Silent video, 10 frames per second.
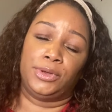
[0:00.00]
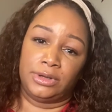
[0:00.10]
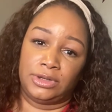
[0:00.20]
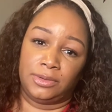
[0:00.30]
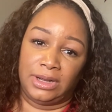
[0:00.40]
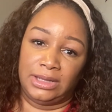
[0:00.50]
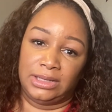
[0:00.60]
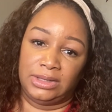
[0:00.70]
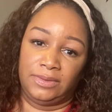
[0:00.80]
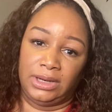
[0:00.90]
enjoyed this
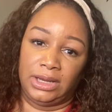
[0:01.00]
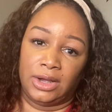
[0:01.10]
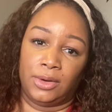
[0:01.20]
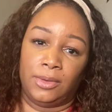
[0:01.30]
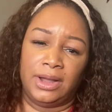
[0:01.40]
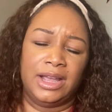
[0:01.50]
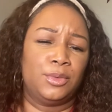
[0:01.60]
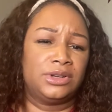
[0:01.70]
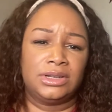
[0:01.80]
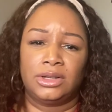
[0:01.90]
video. It
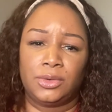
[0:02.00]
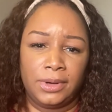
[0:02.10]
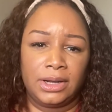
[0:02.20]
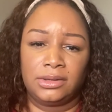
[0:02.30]
was just a quick,